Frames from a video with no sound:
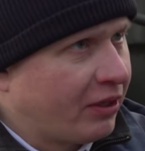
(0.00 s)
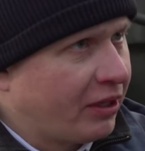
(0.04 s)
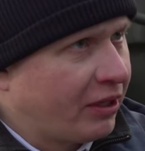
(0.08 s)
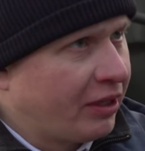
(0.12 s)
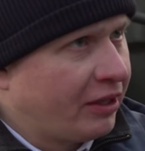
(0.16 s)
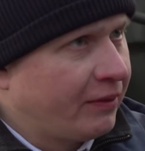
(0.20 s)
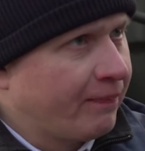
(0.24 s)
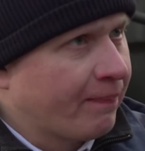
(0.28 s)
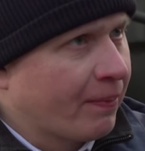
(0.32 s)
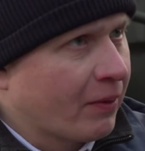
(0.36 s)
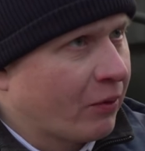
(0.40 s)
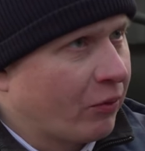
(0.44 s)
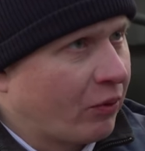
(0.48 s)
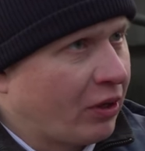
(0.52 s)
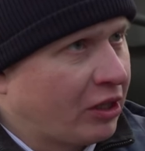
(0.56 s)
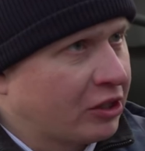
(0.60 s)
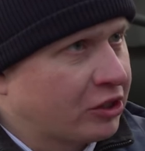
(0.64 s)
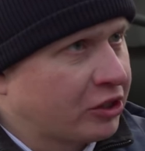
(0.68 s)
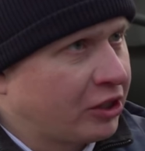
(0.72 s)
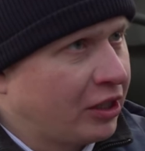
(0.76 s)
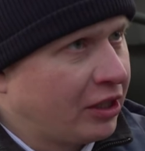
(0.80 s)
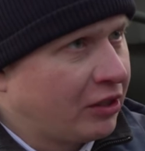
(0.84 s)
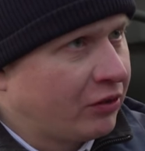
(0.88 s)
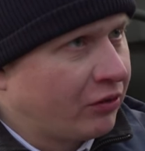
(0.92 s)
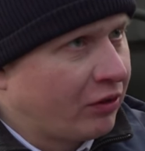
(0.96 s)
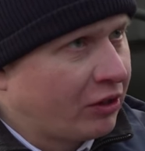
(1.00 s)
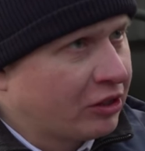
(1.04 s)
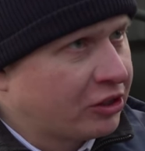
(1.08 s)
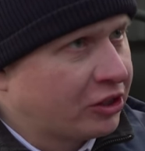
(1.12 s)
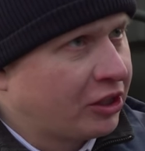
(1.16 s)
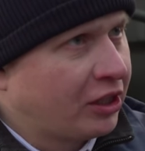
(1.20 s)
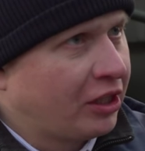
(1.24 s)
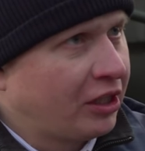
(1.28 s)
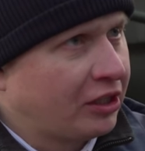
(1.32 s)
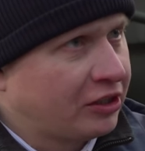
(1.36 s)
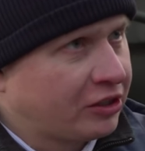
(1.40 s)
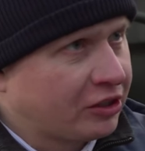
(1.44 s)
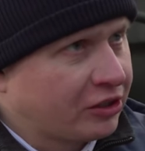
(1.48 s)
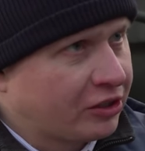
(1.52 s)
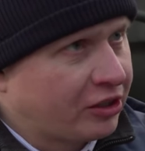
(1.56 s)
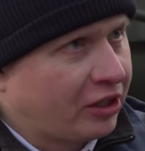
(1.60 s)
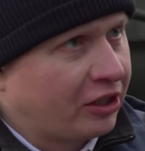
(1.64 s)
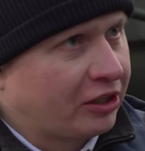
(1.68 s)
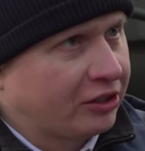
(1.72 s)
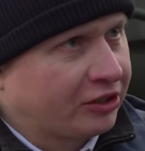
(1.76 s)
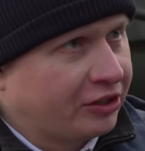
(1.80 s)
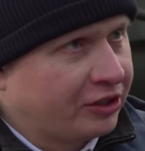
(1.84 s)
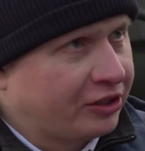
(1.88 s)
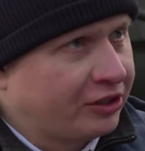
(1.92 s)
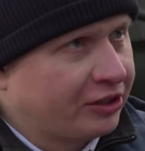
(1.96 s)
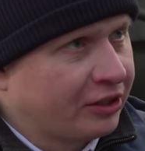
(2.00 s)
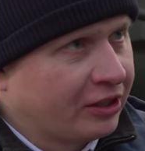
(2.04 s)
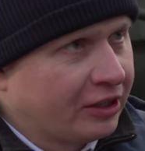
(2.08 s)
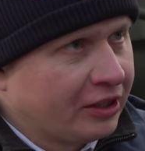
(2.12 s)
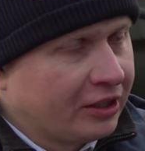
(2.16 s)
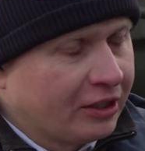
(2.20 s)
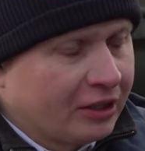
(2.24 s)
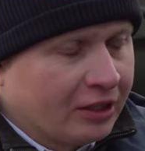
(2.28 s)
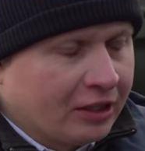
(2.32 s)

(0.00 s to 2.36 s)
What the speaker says: by Russia, and Russia had started